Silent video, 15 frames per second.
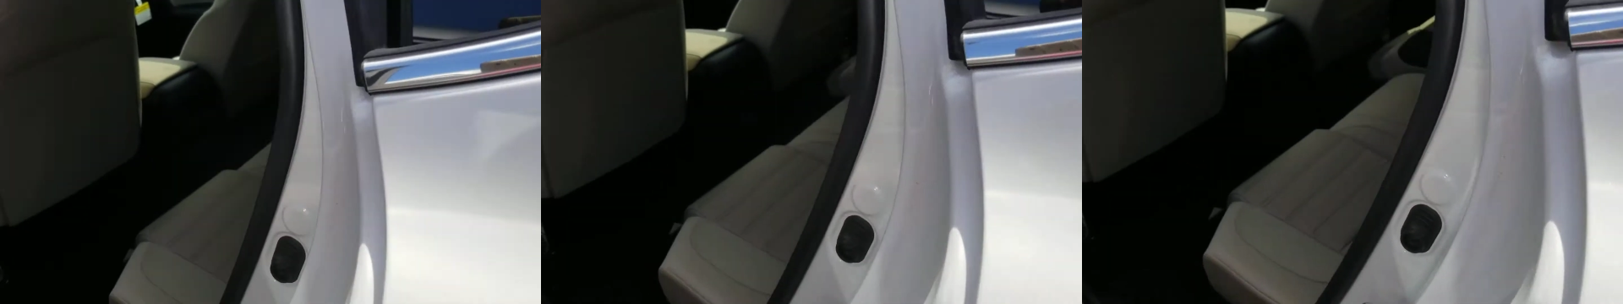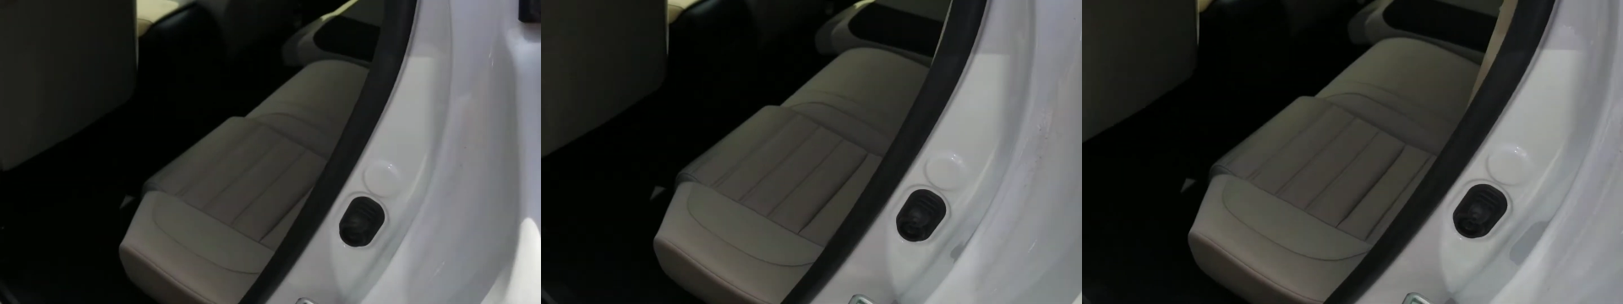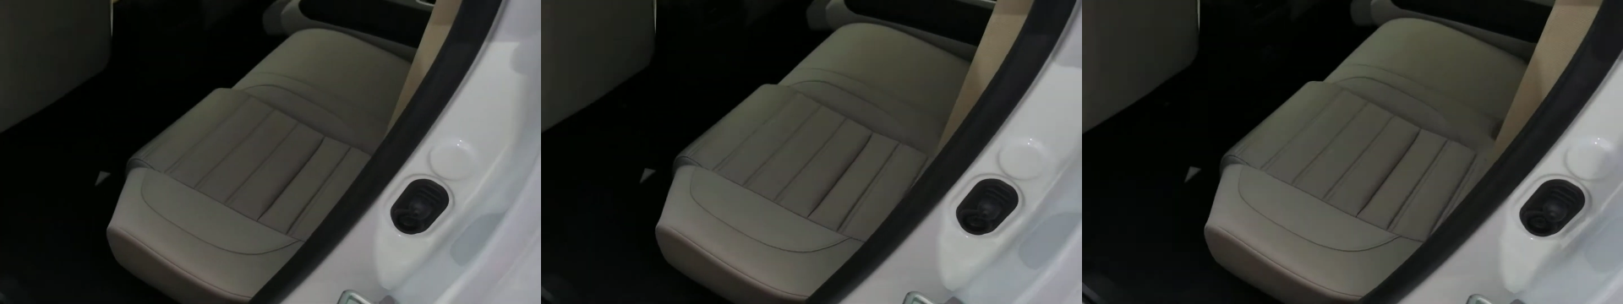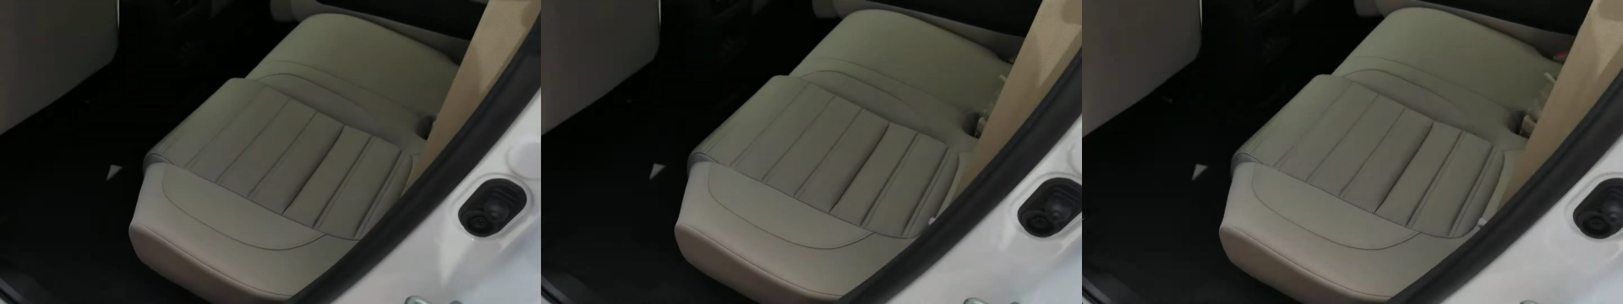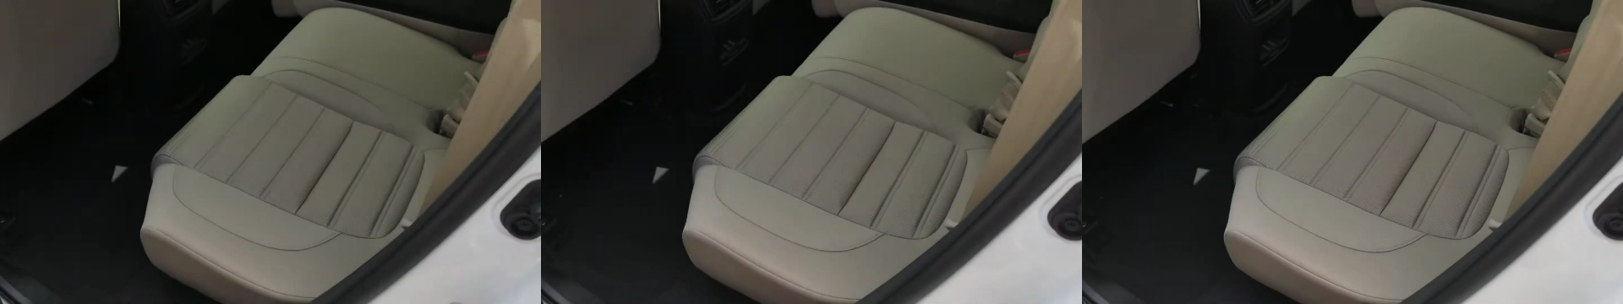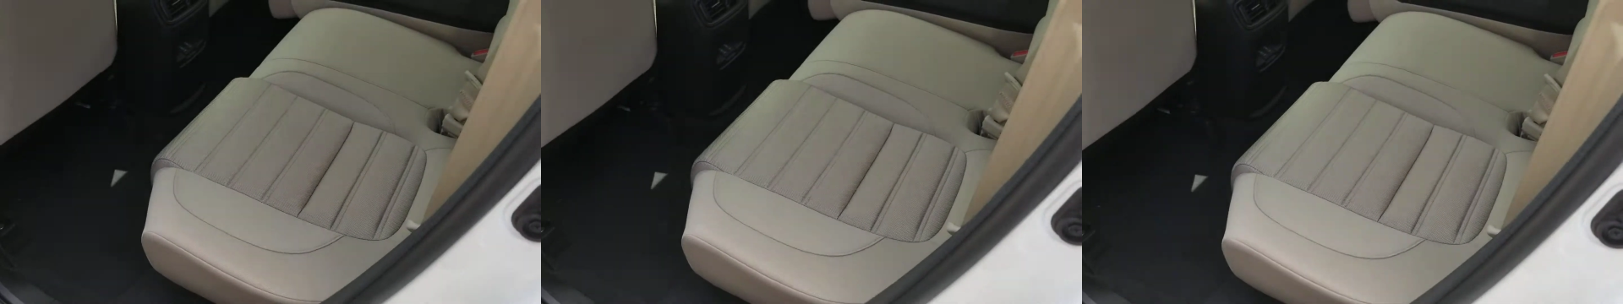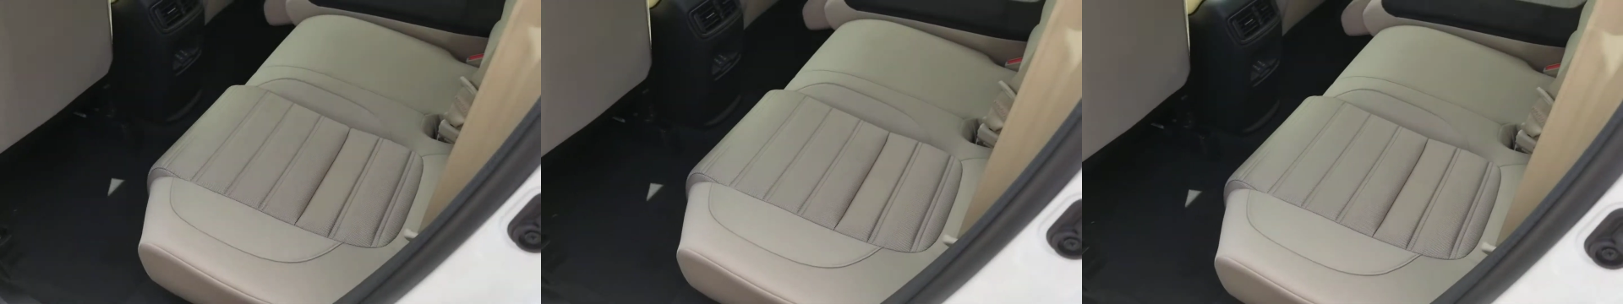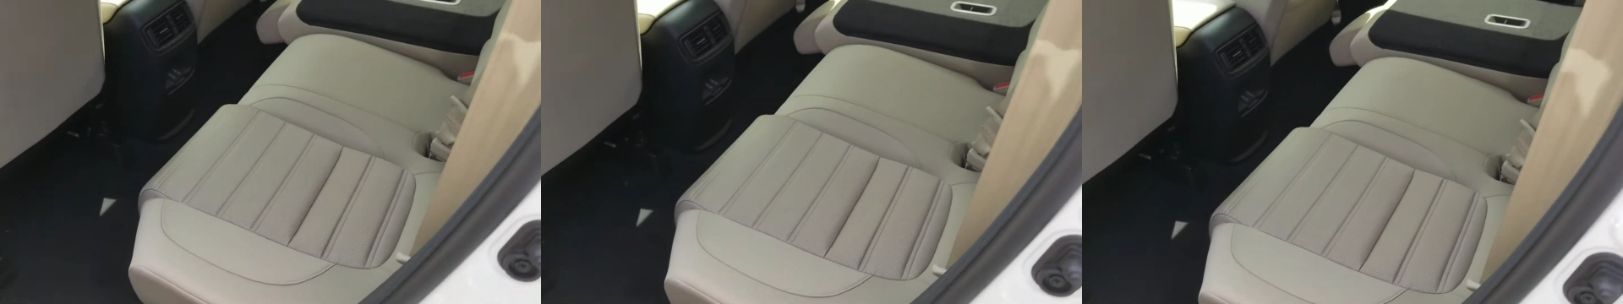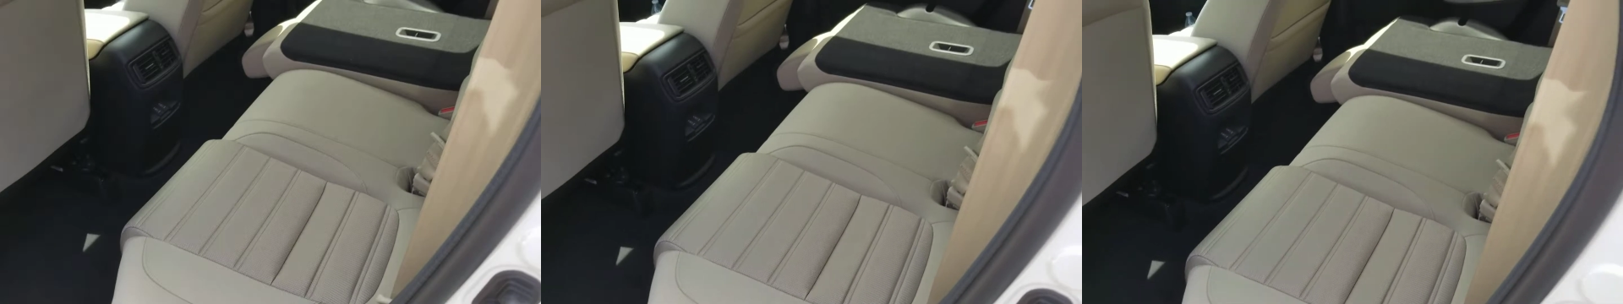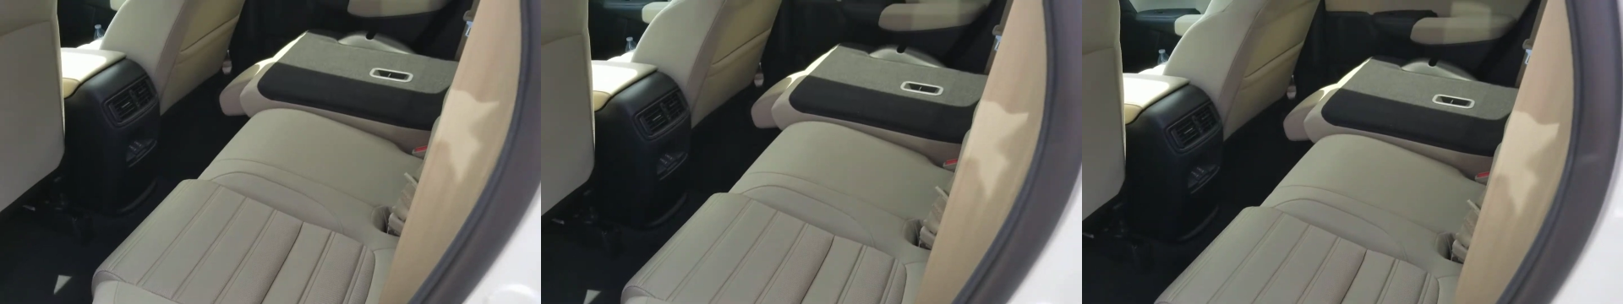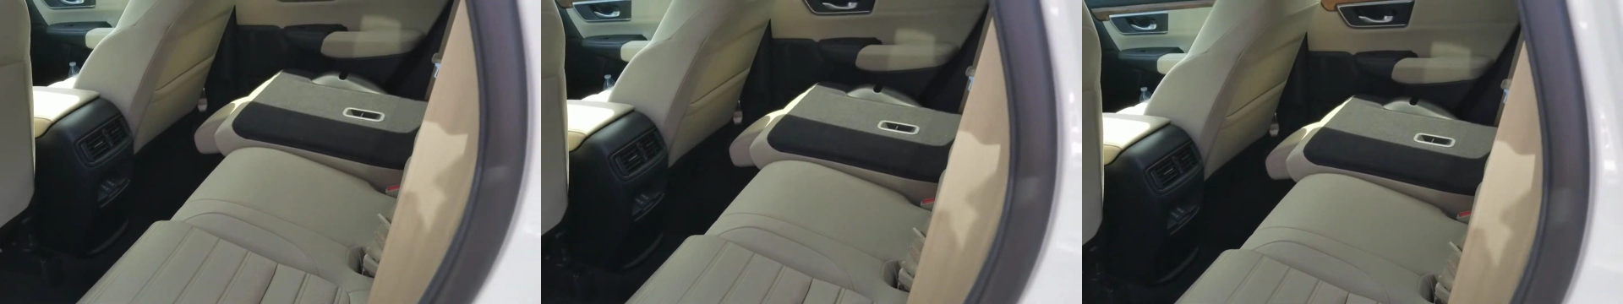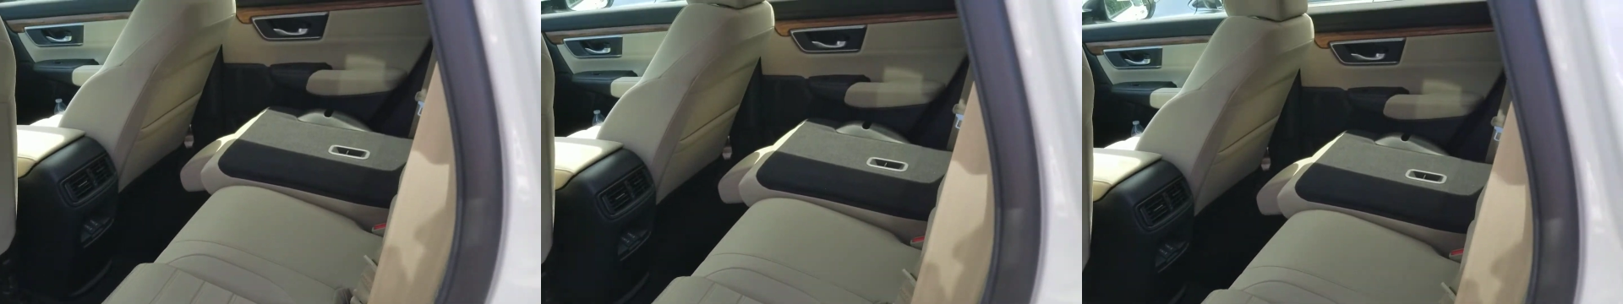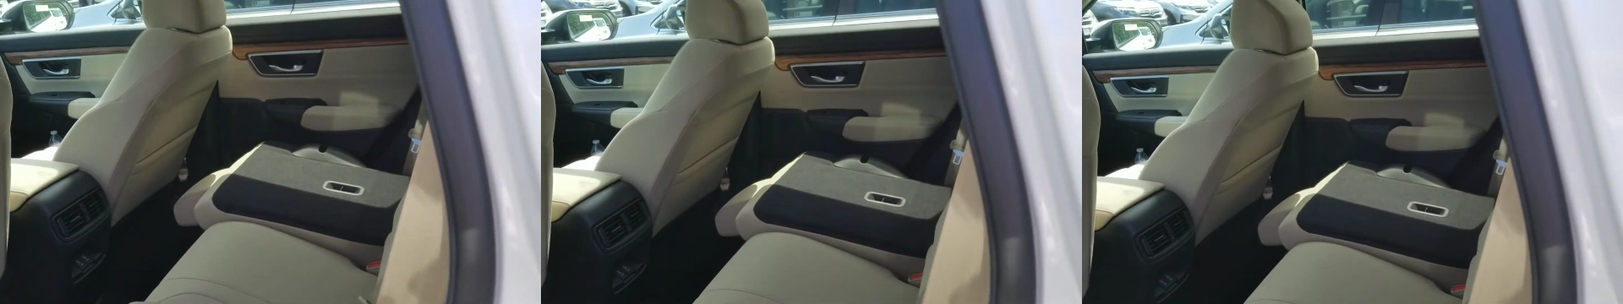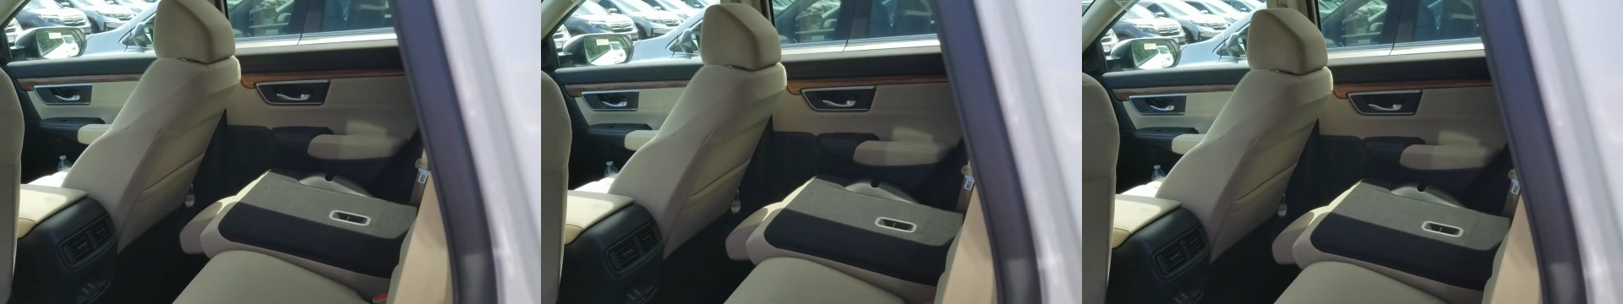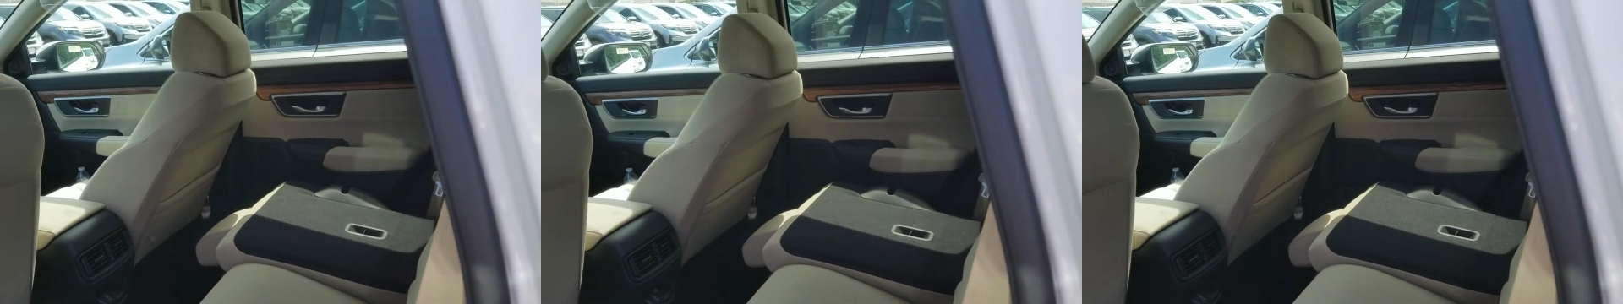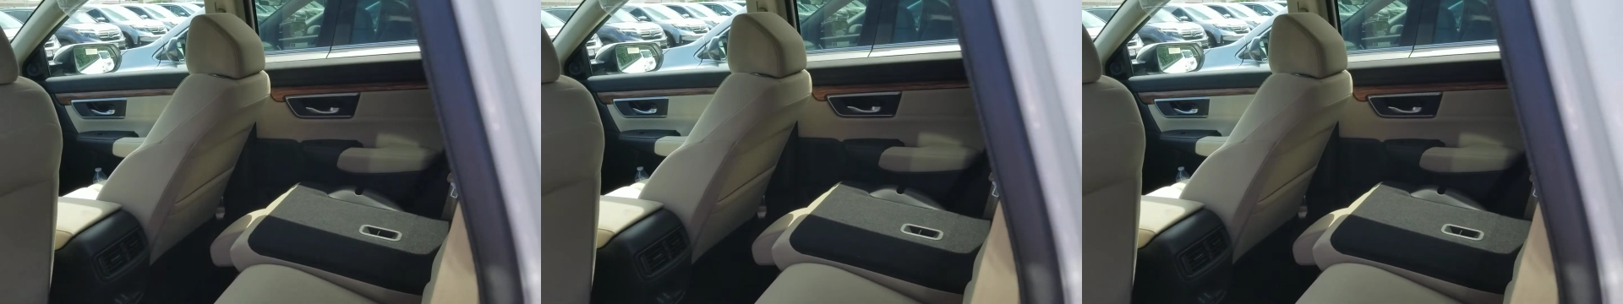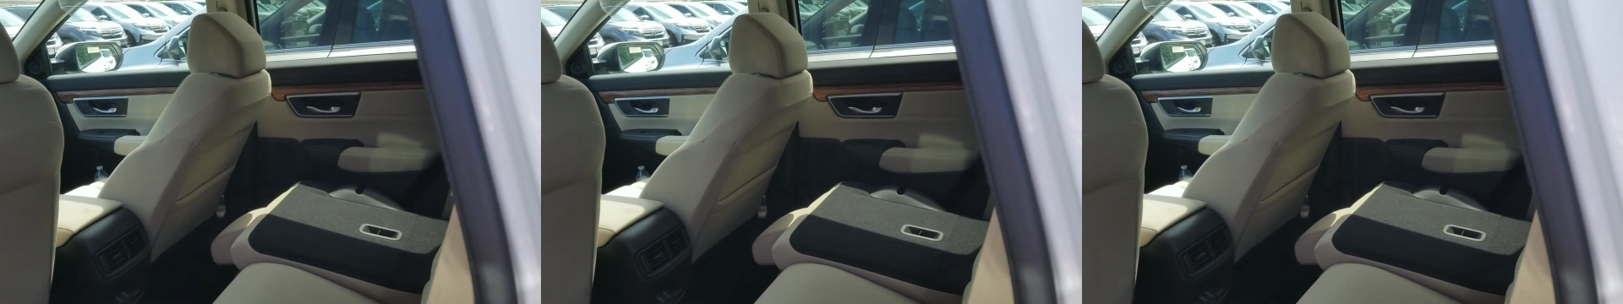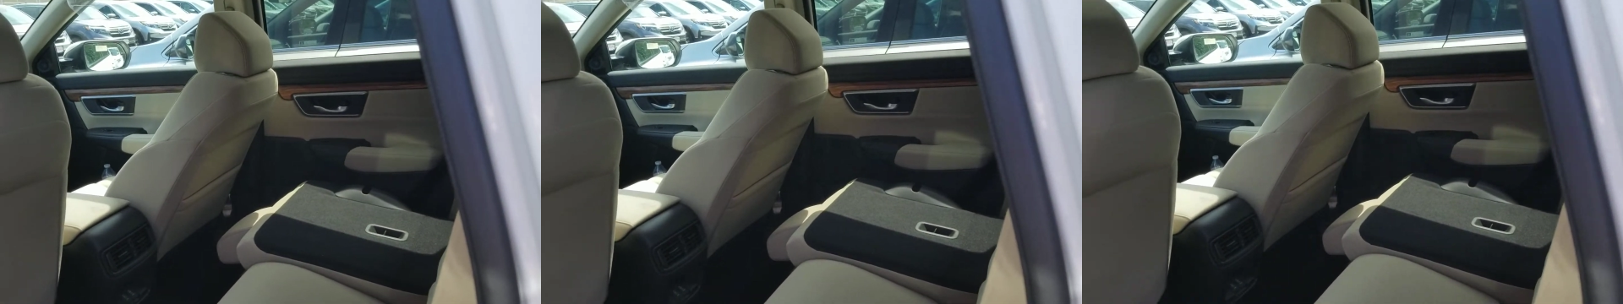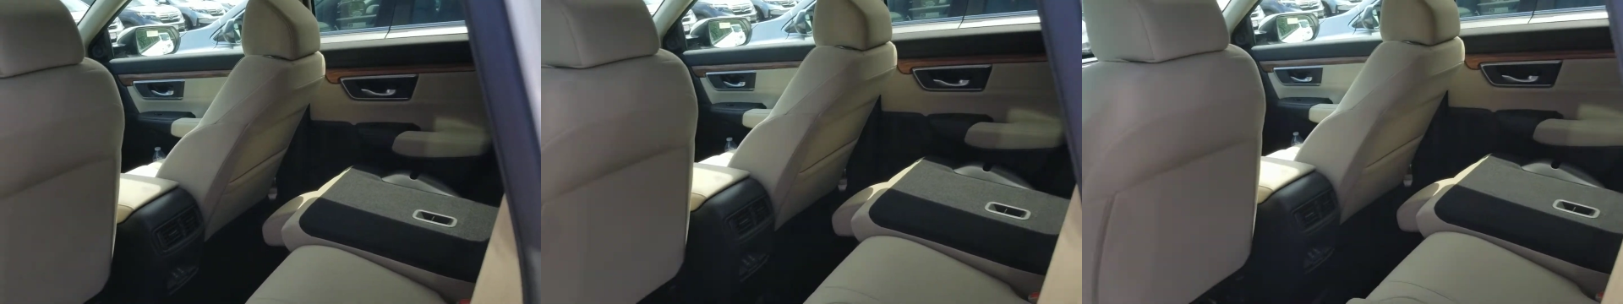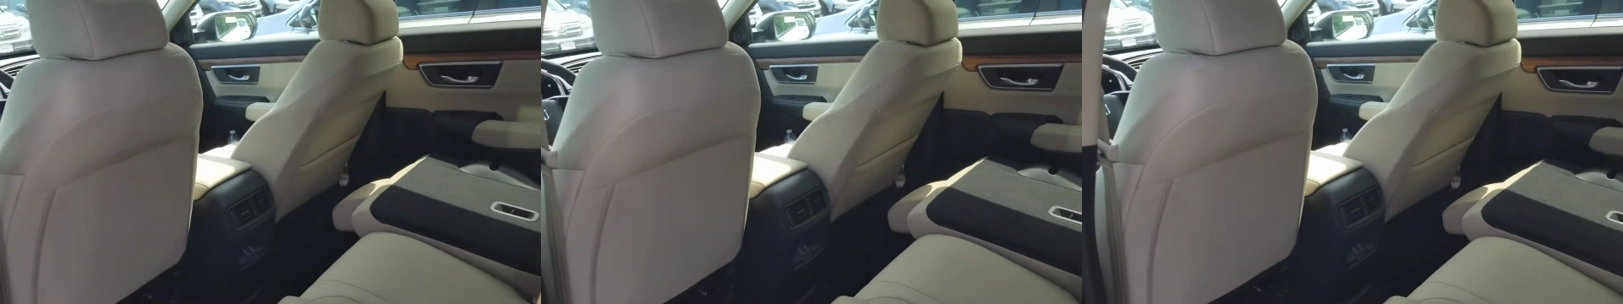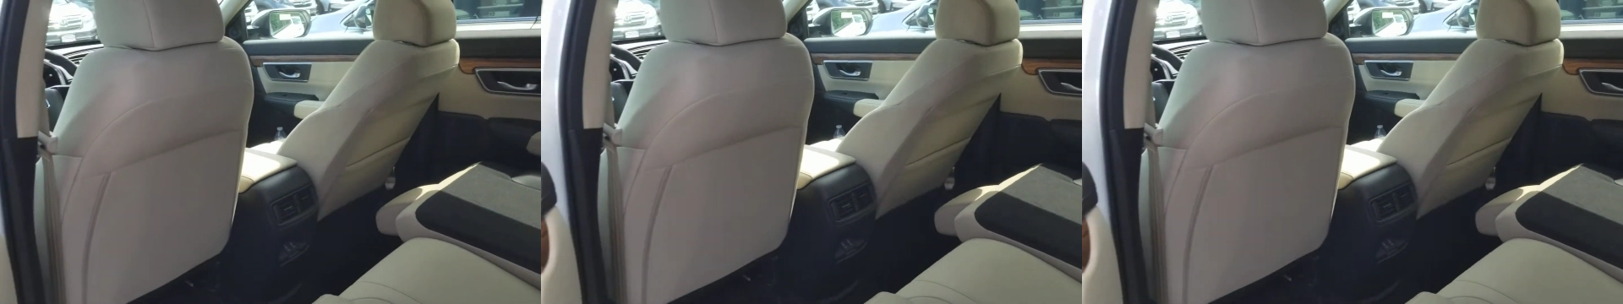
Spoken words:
No face is visible, so there are no lips to read.